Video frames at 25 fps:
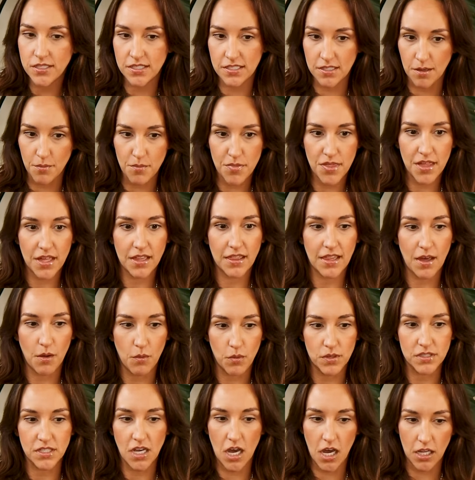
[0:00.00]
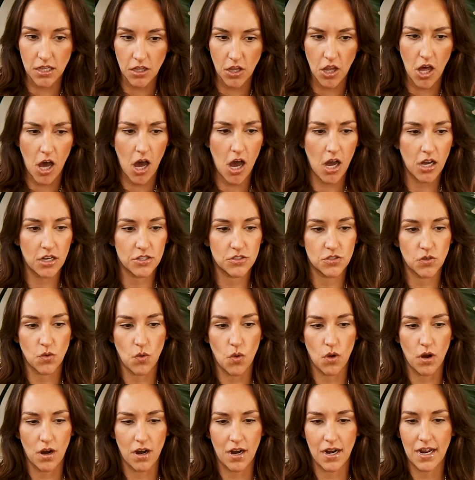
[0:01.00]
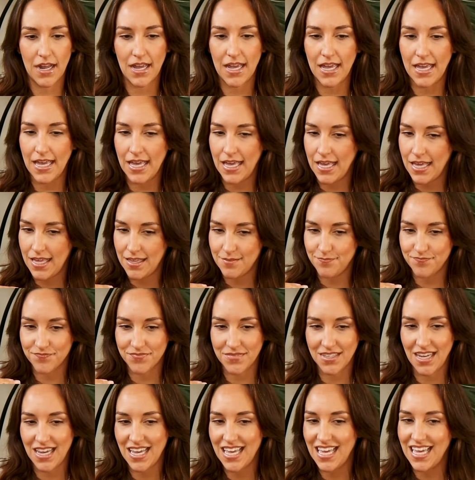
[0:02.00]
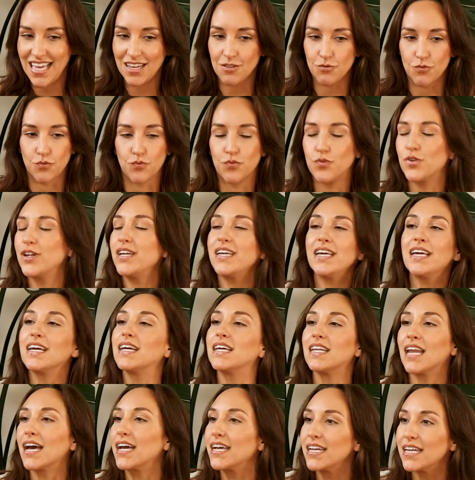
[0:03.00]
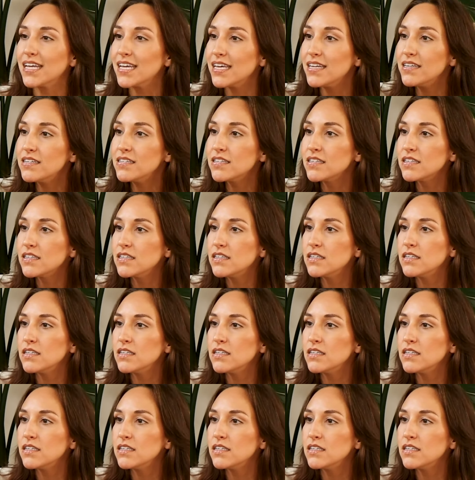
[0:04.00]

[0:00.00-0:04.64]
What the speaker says: is something that was unlocked, or it reignited